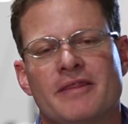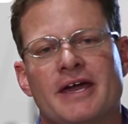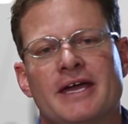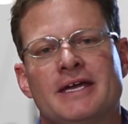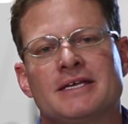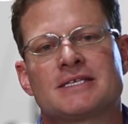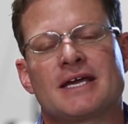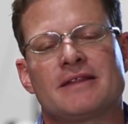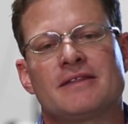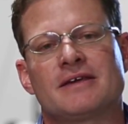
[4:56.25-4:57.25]
they
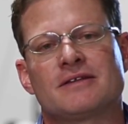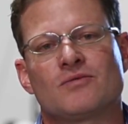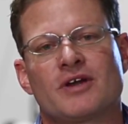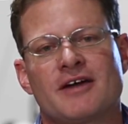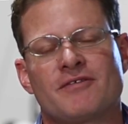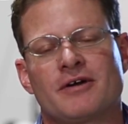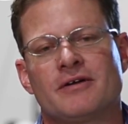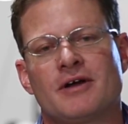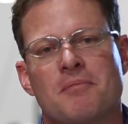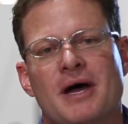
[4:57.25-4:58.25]
said that whatever
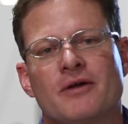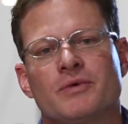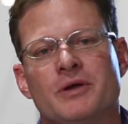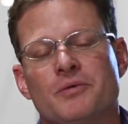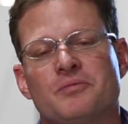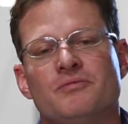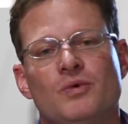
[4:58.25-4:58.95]
amount we were